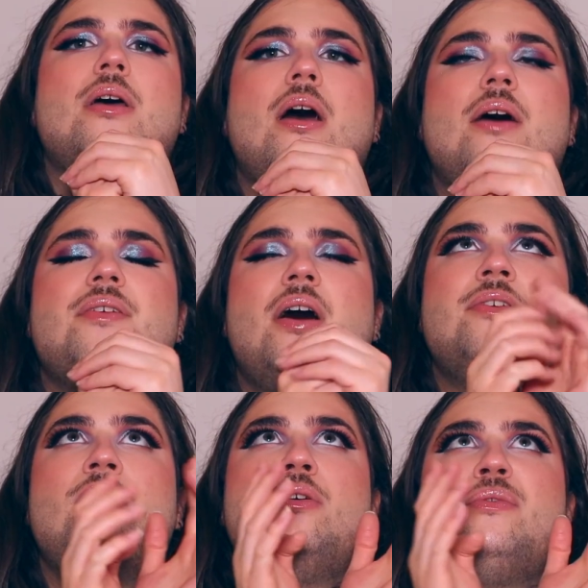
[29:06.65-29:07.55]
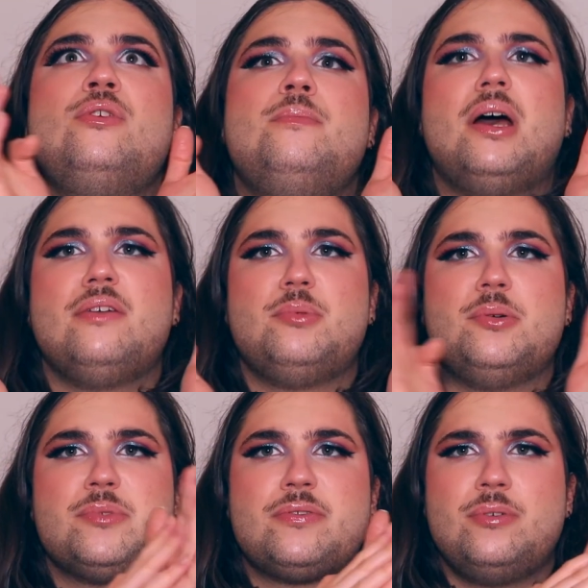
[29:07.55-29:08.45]
I've got a few bath
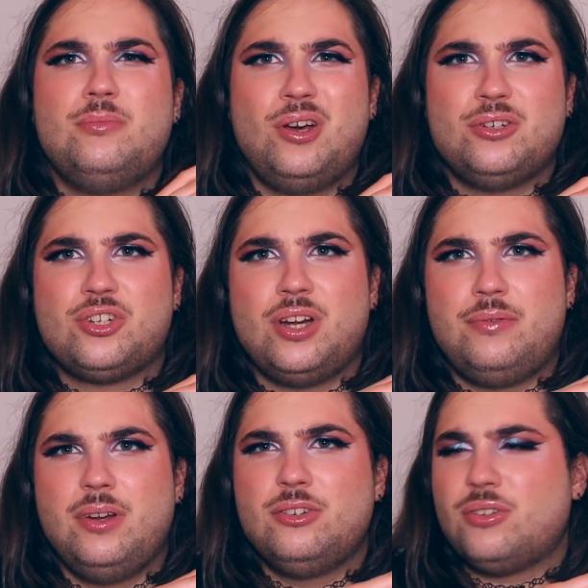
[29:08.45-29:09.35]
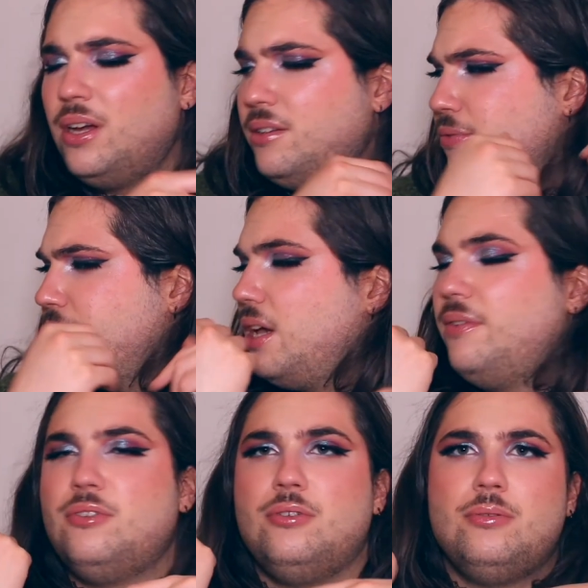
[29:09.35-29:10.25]
bombs from Lush that I really enjoy. I don't think I
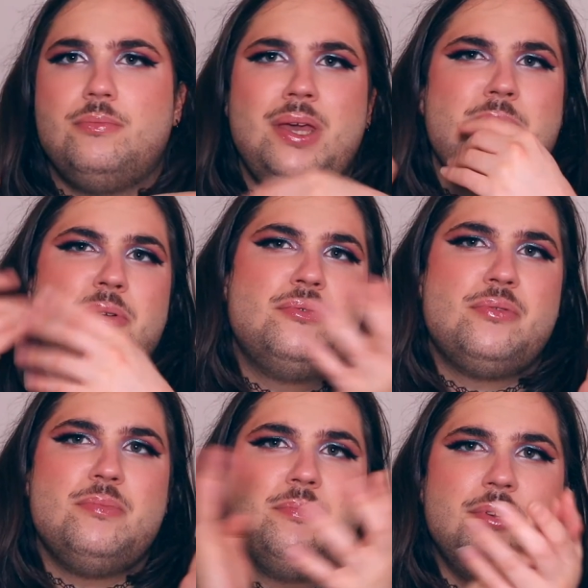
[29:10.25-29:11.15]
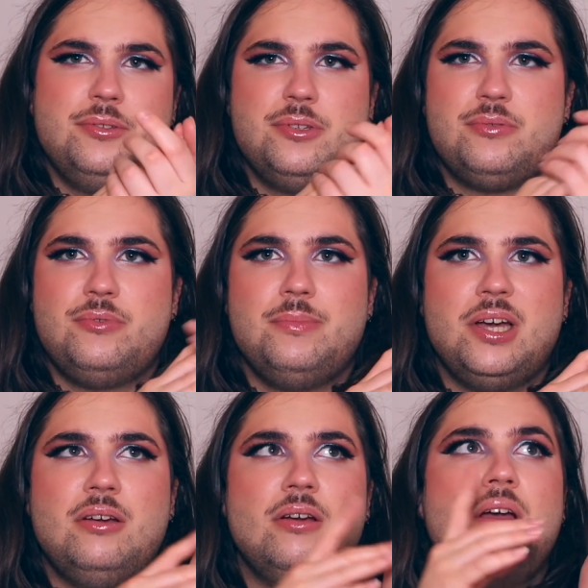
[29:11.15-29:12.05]
have the paper with me, but it doesn't really
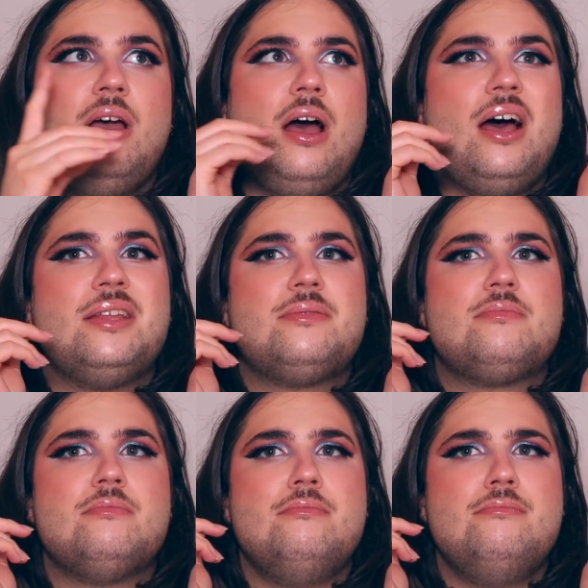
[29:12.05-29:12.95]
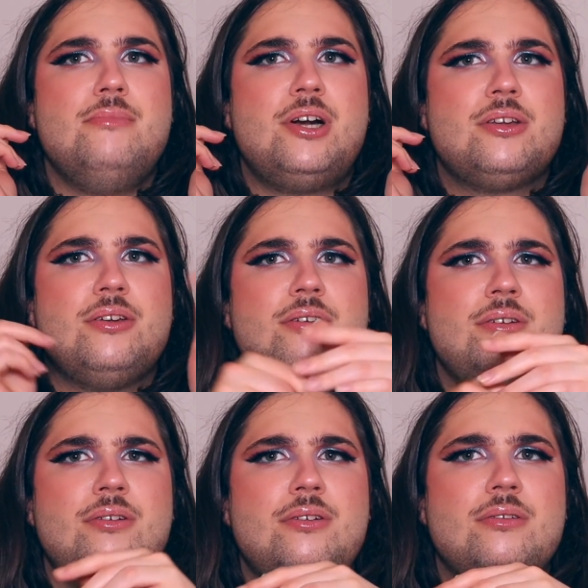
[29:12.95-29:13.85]
matter. I had
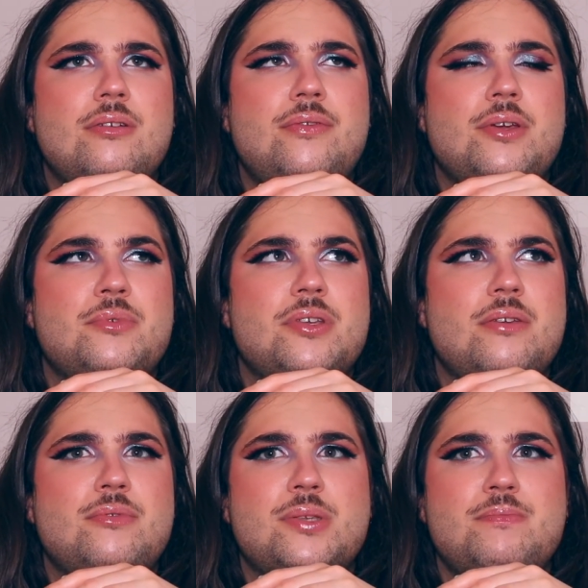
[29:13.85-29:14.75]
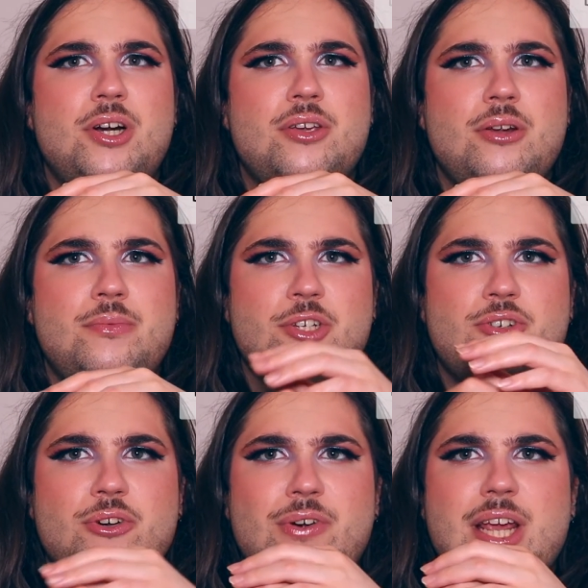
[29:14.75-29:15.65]
Mercur, I think it was Mercur
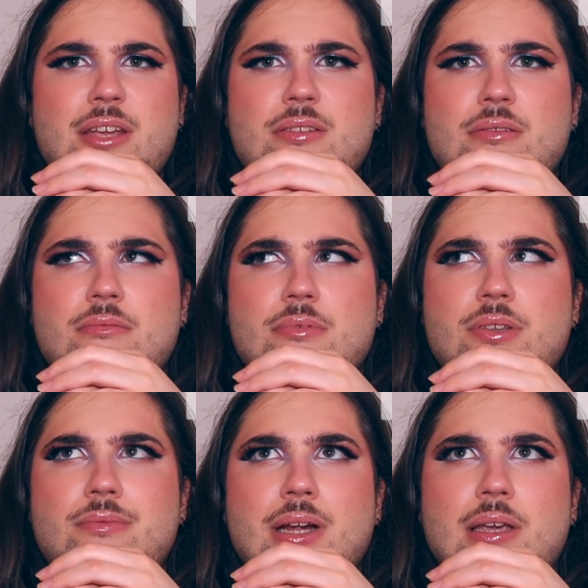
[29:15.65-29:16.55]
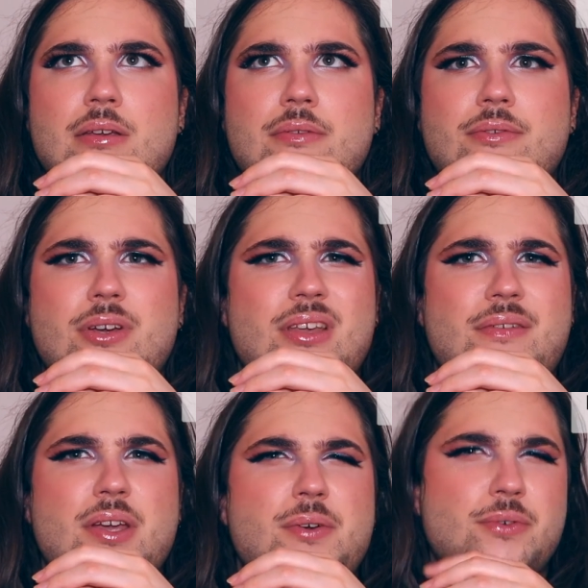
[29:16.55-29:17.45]
Retrograde, was it right? Well, I
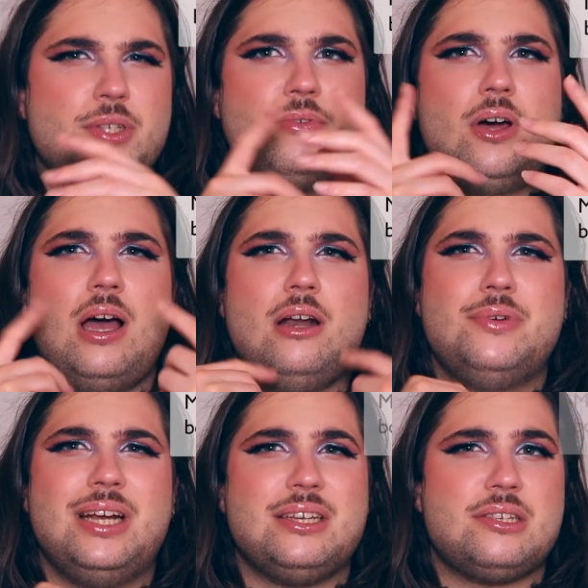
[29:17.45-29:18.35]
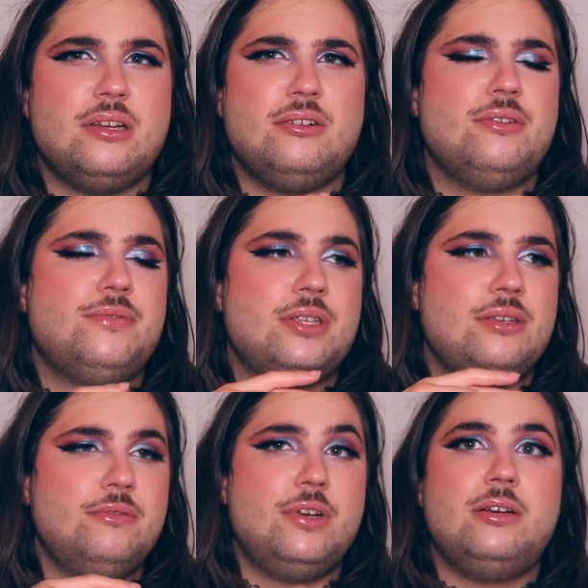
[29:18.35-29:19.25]
think it was for Halloween last year. I don't know if it's
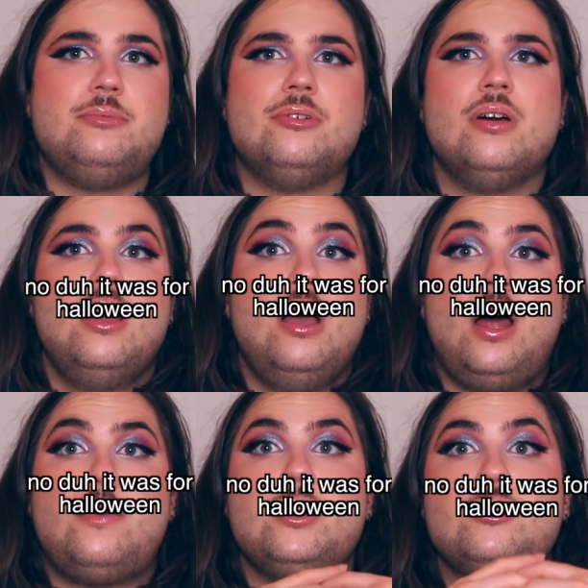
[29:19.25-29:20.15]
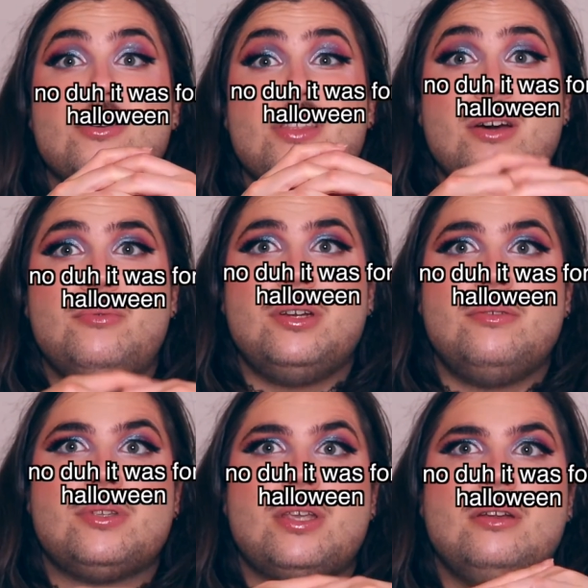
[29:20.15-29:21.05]
still available. I really enjoyed that one. It
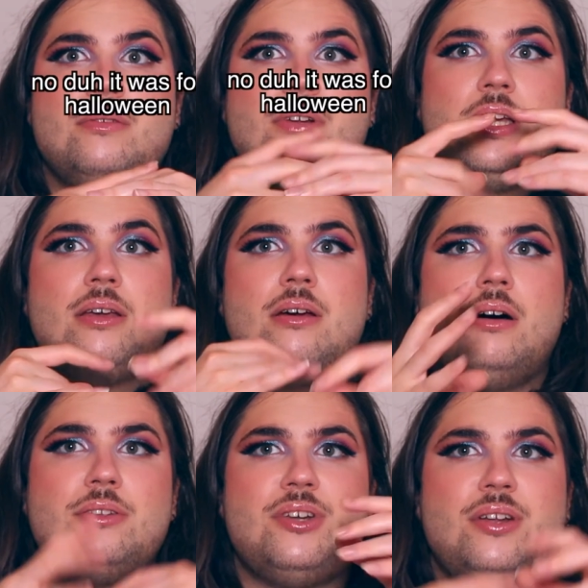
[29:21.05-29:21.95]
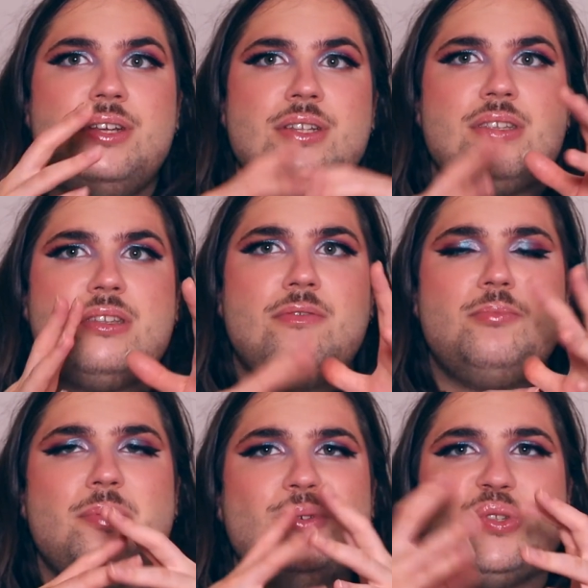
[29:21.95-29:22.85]
was kind of like autumny and stuff,
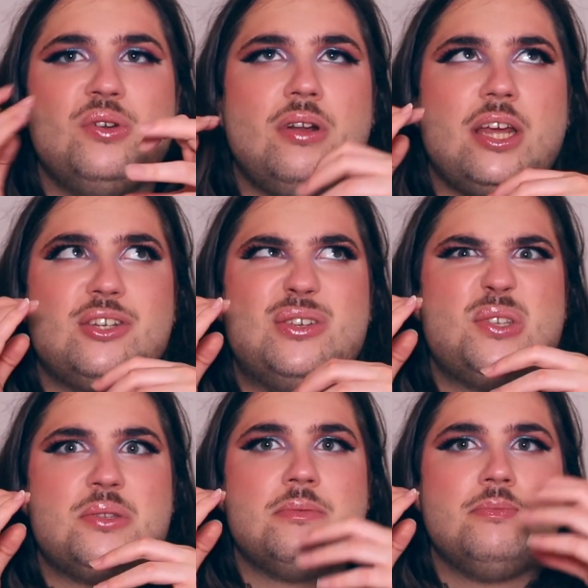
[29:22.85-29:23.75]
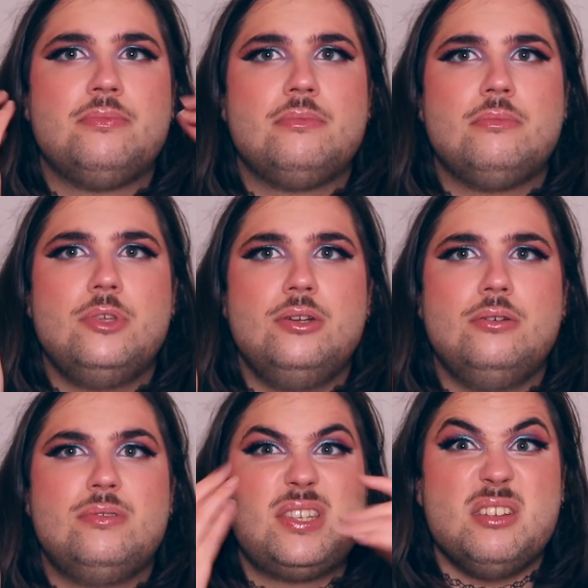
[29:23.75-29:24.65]
but it was not like just, you
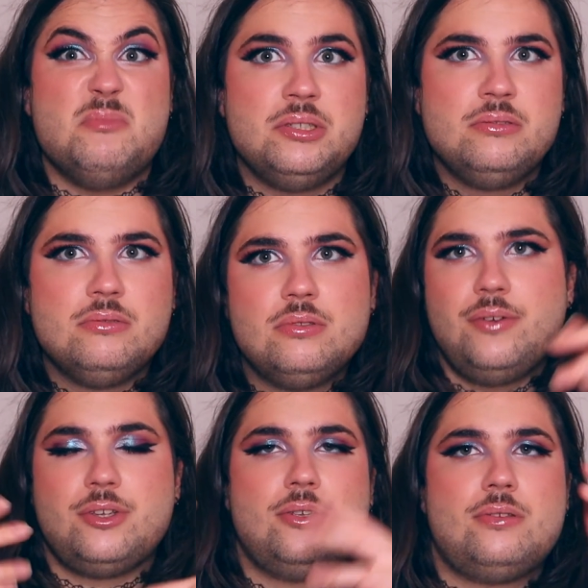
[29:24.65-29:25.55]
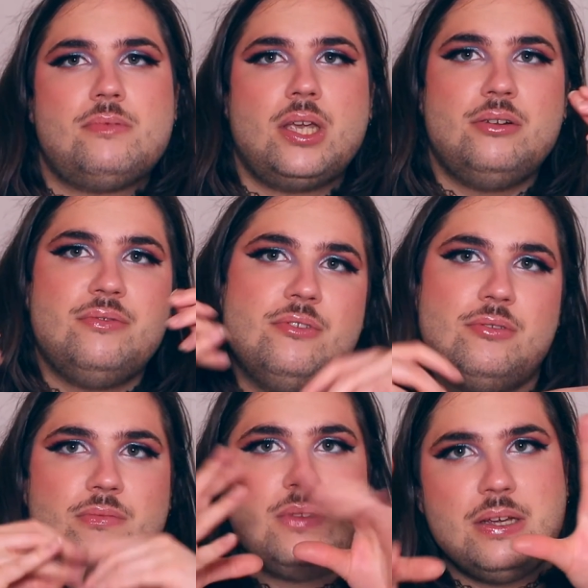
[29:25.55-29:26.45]
know, cinnamon. It was just kind of
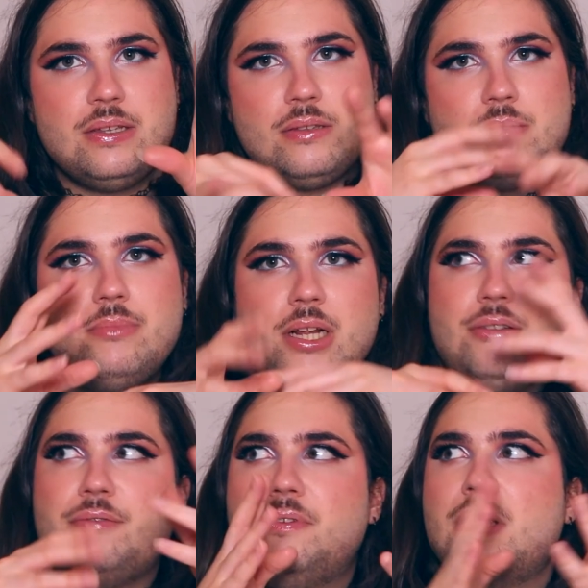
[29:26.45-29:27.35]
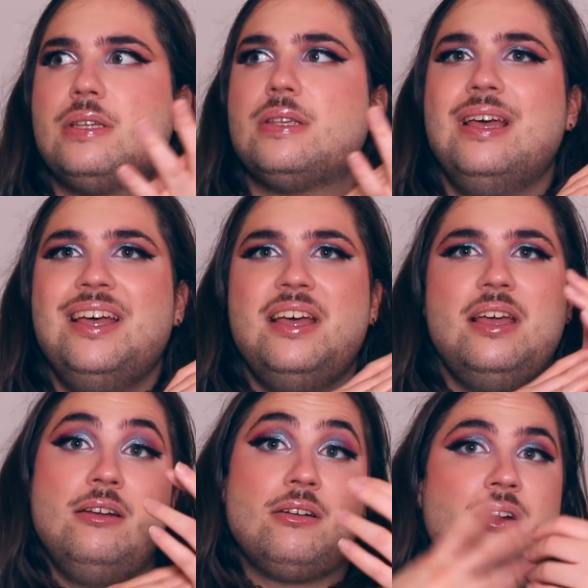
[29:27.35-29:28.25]
a nice blend of things.
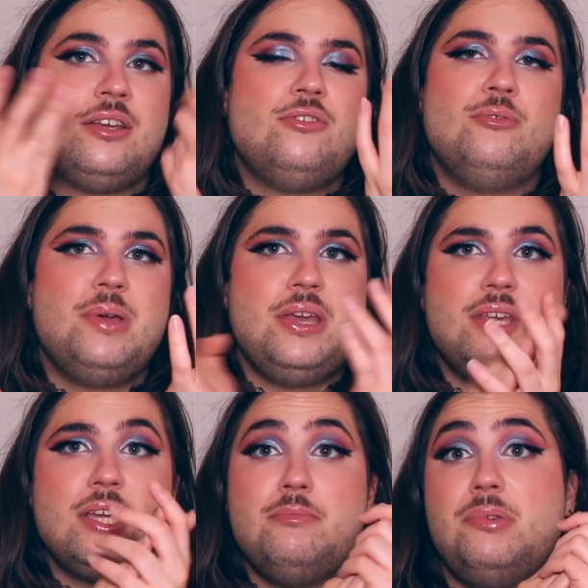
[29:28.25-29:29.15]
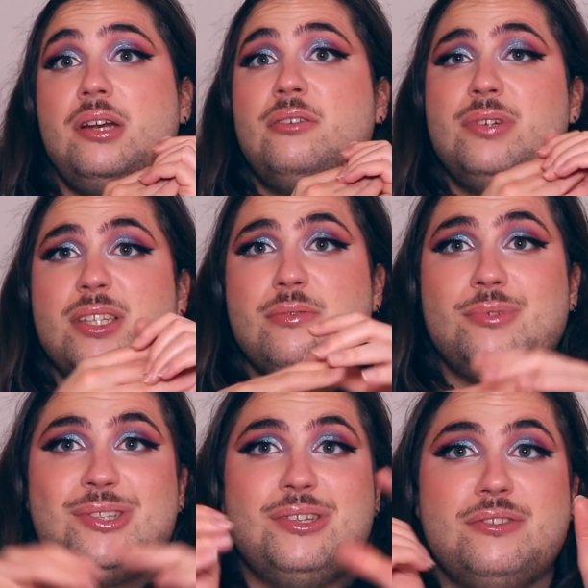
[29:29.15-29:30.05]
It looked like you were bathing in beer when it
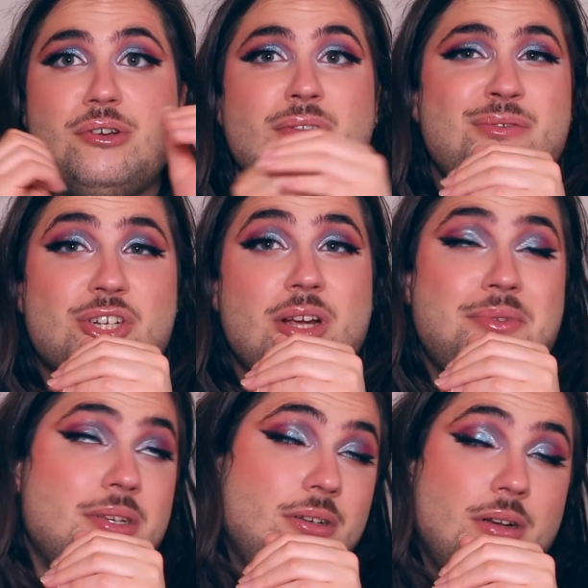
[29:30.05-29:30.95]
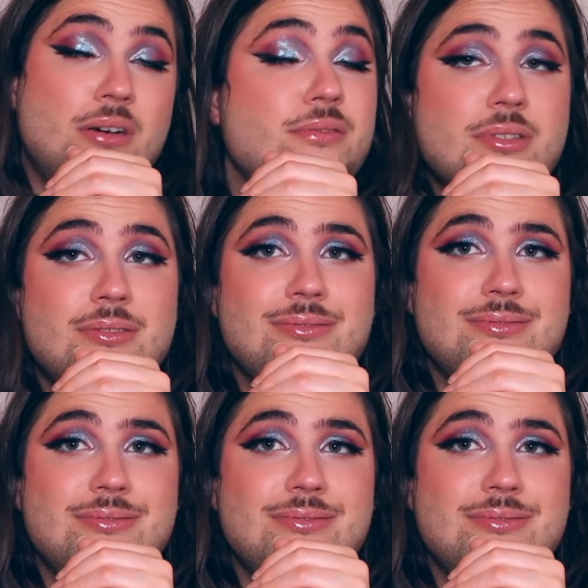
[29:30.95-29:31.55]
was dissolved, which I absolutely loved.